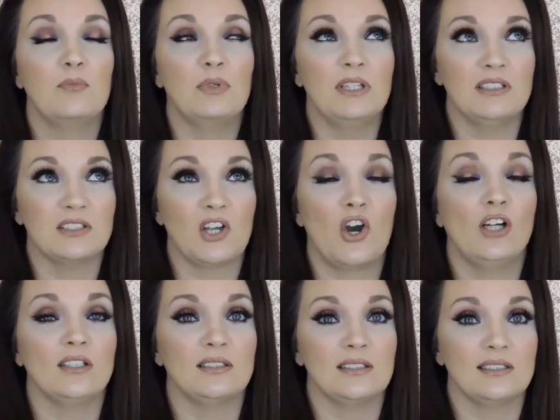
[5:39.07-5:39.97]
but this
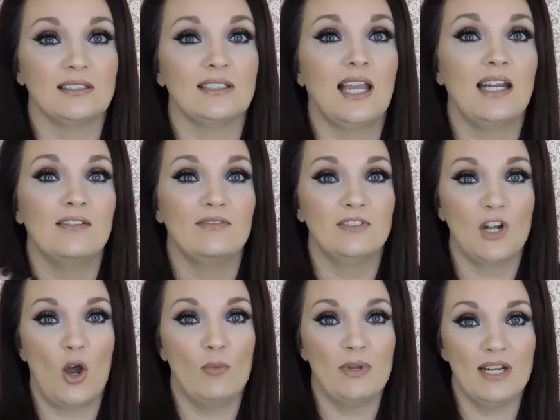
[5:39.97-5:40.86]
constant state of
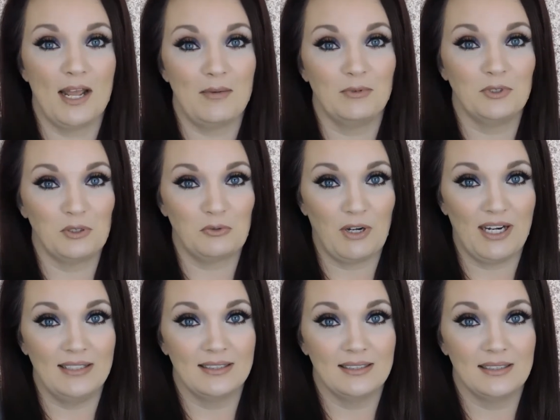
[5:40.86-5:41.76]
not being able to
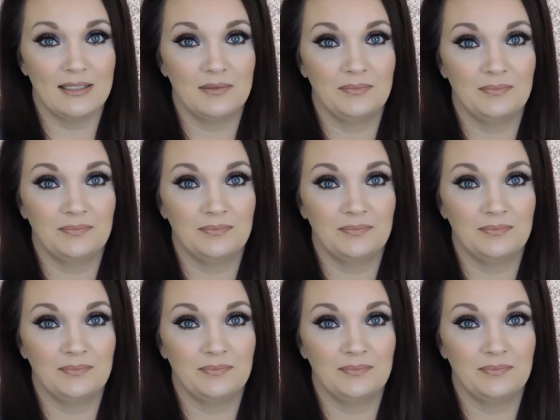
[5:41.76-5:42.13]
rest.